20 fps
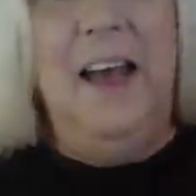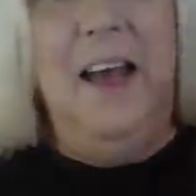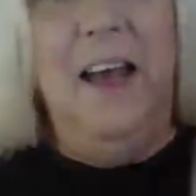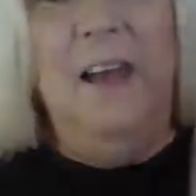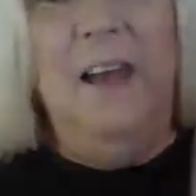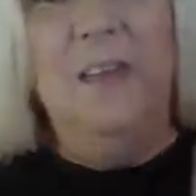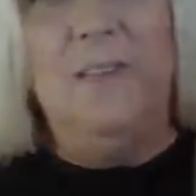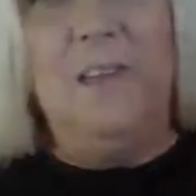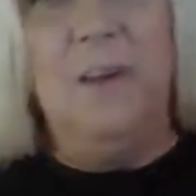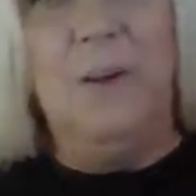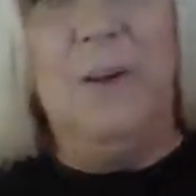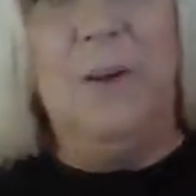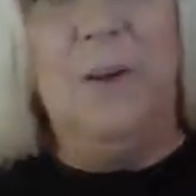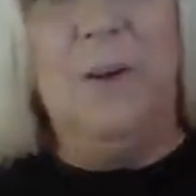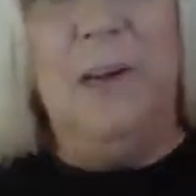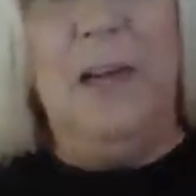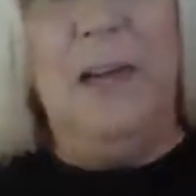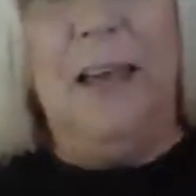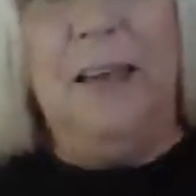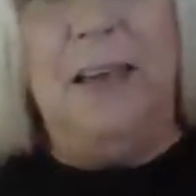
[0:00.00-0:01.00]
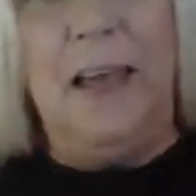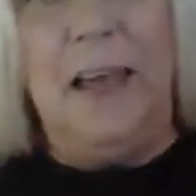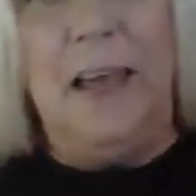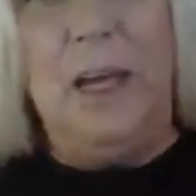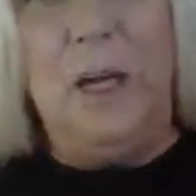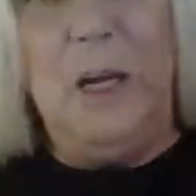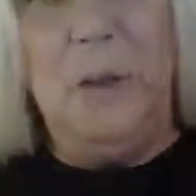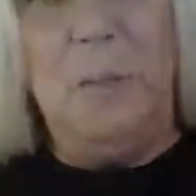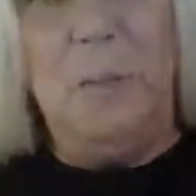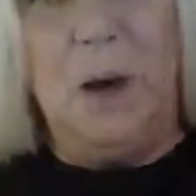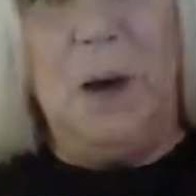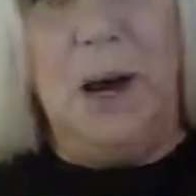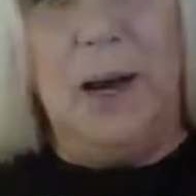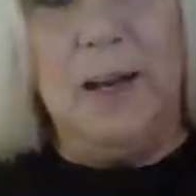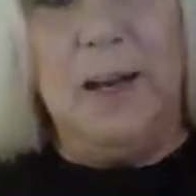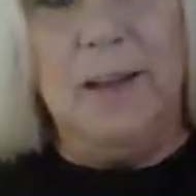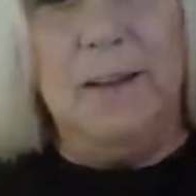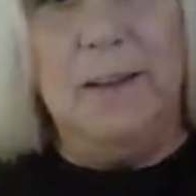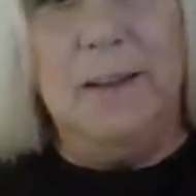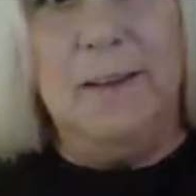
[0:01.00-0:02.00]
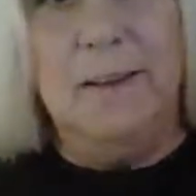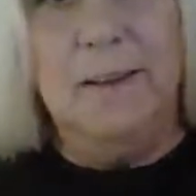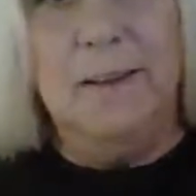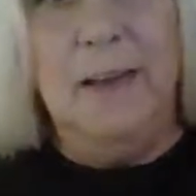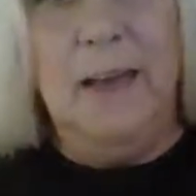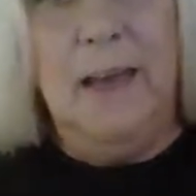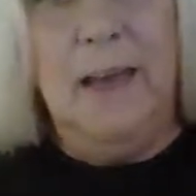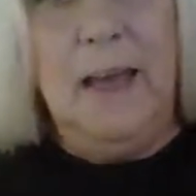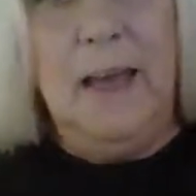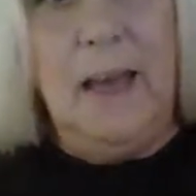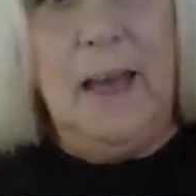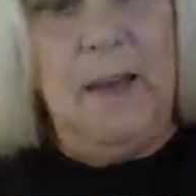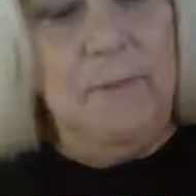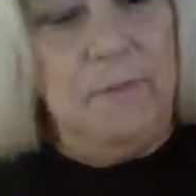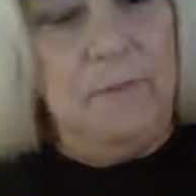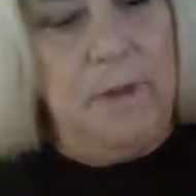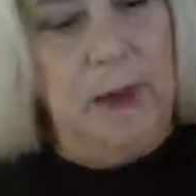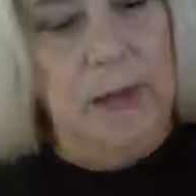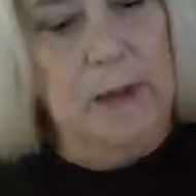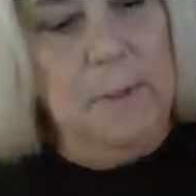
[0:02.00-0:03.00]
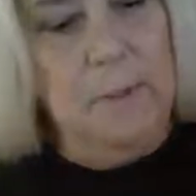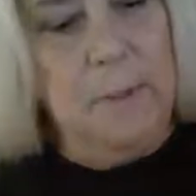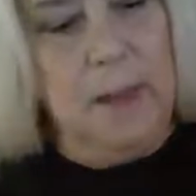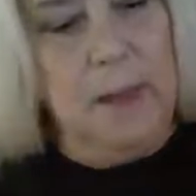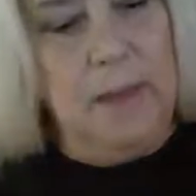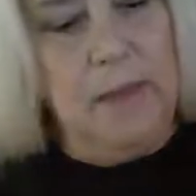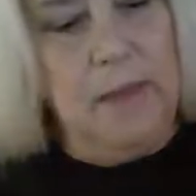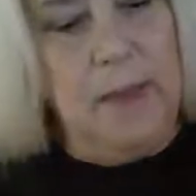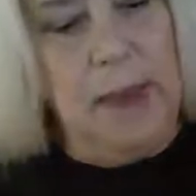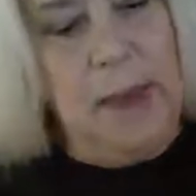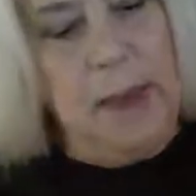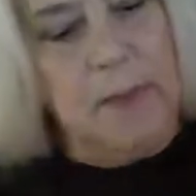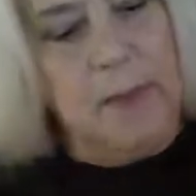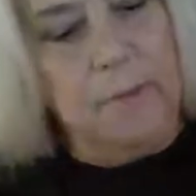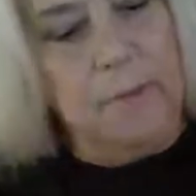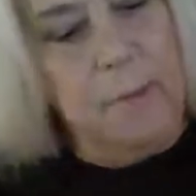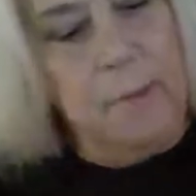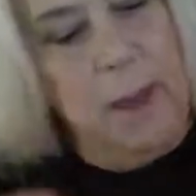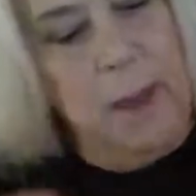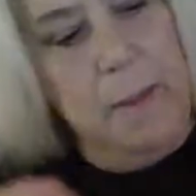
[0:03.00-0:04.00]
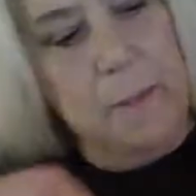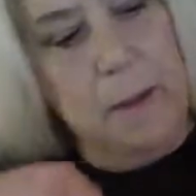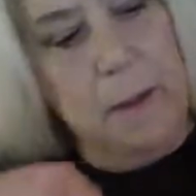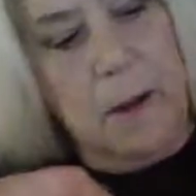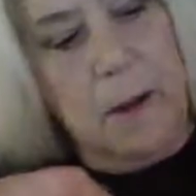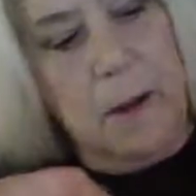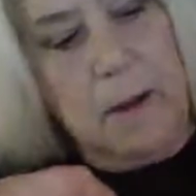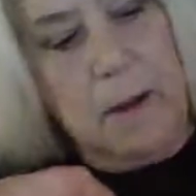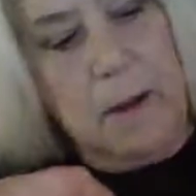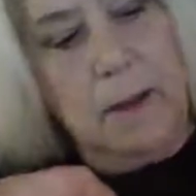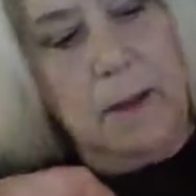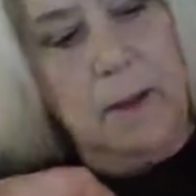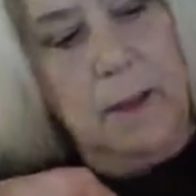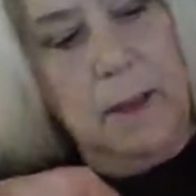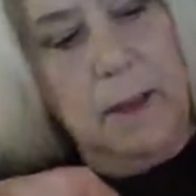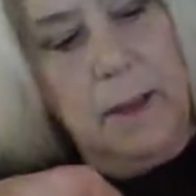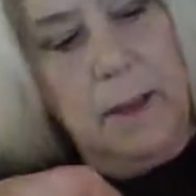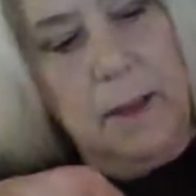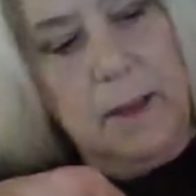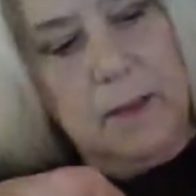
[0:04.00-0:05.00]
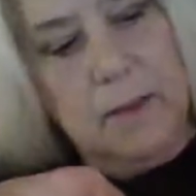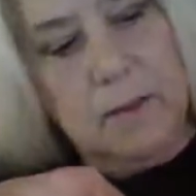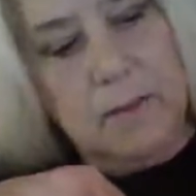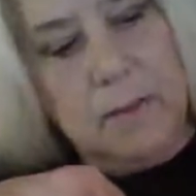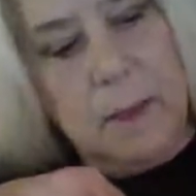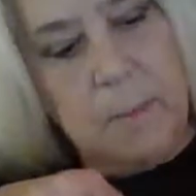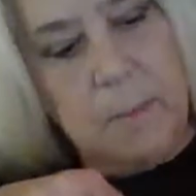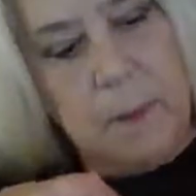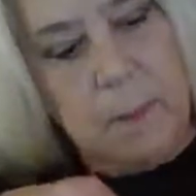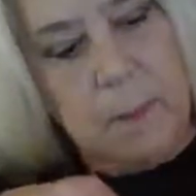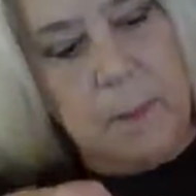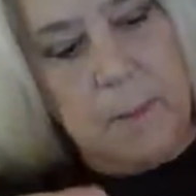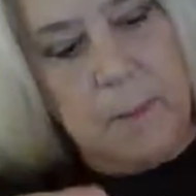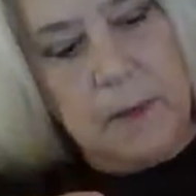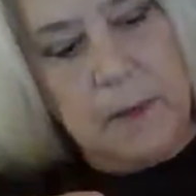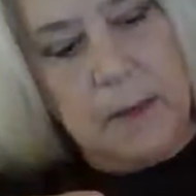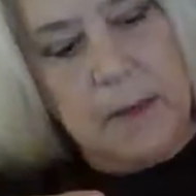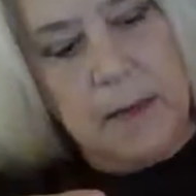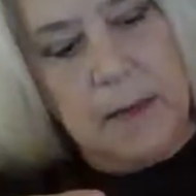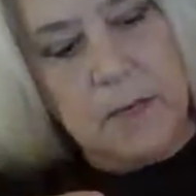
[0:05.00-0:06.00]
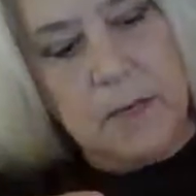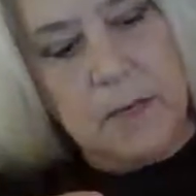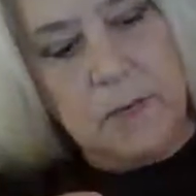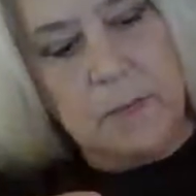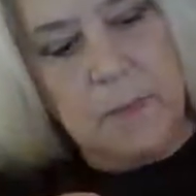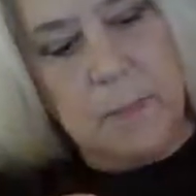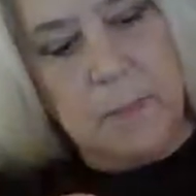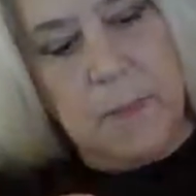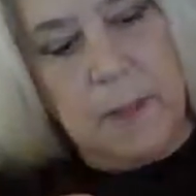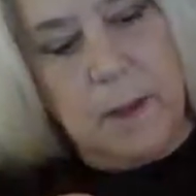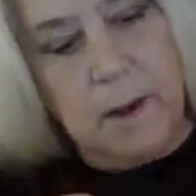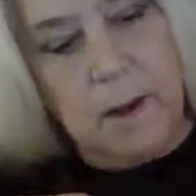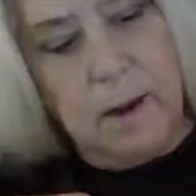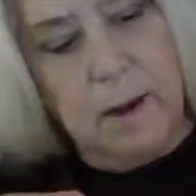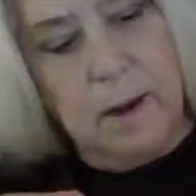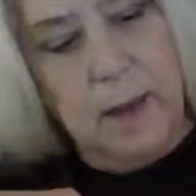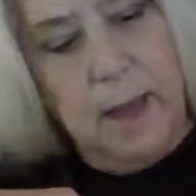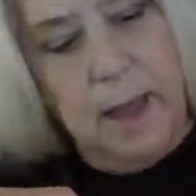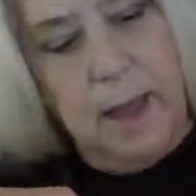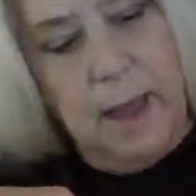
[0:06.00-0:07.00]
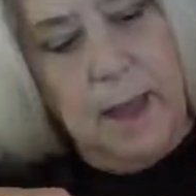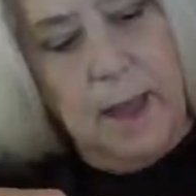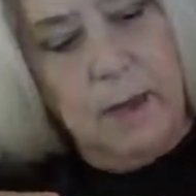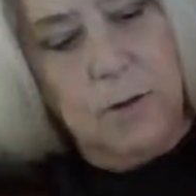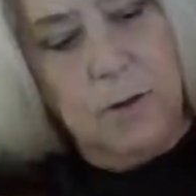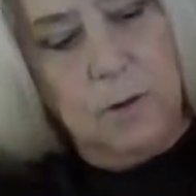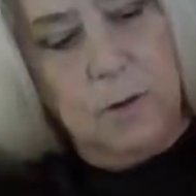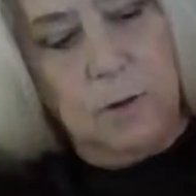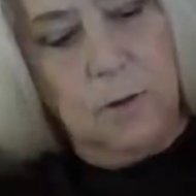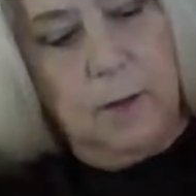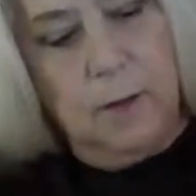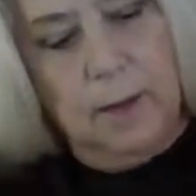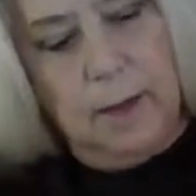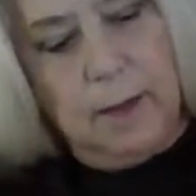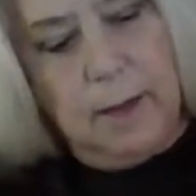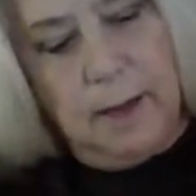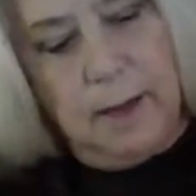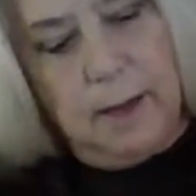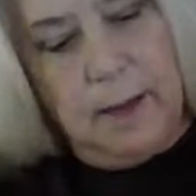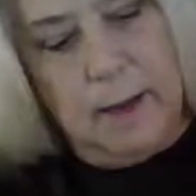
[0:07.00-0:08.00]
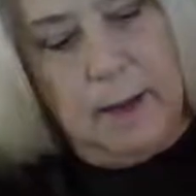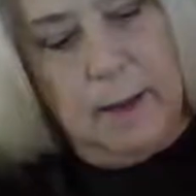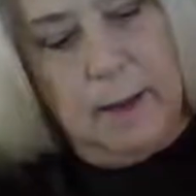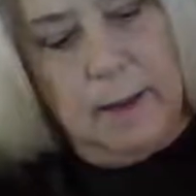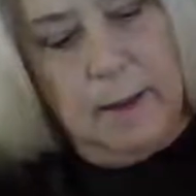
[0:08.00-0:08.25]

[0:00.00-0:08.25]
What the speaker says: So you're going to take your bottle and find about the halfway mark and just come up about an inch from there. And you're going to cut it.